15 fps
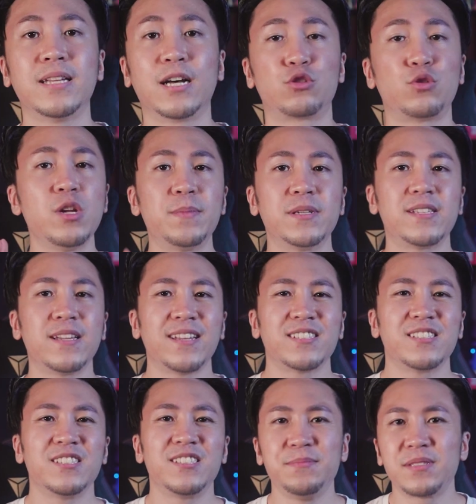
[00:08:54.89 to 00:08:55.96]
Now 20%
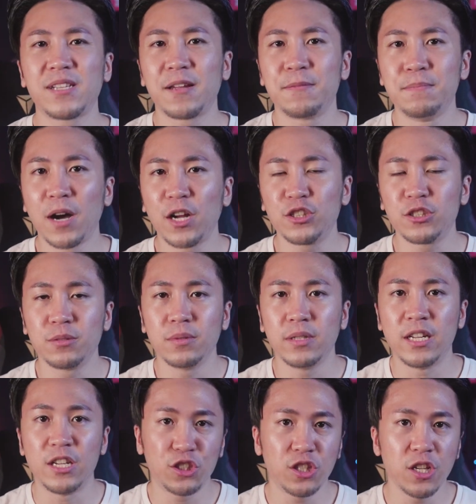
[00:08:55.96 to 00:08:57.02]
doesn't seem like much
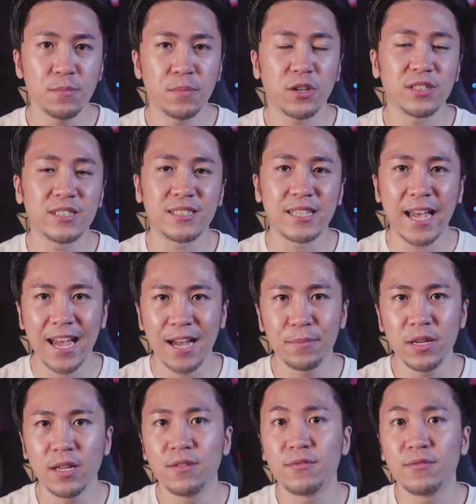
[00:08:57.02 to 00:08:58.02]
initially because it's a habit.